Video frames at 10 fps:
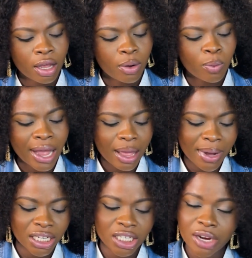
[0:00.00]
Why am
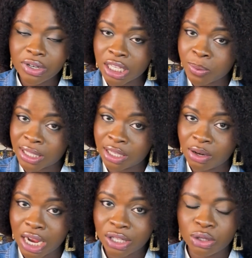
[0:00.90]
I sharing this
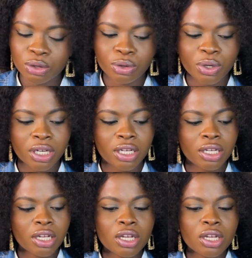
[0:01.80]
particular story?